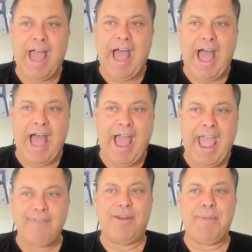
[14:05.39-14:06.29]

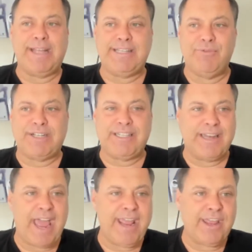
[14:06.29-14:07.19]
Have an amazing rest
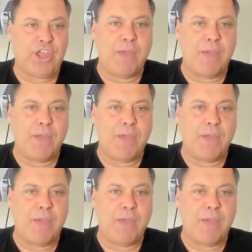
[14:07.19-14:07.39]
of the day.